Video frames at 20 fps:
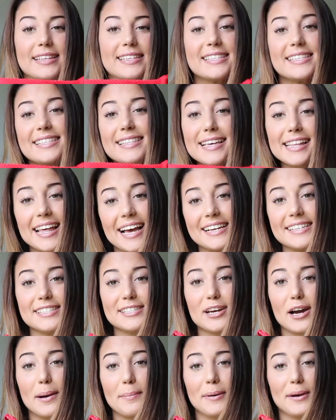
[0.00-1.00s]
This is the last
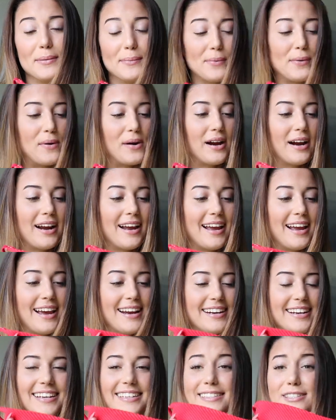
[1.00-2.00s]
top I wore,
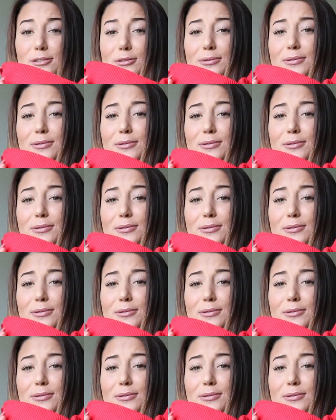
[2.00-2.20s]
and it's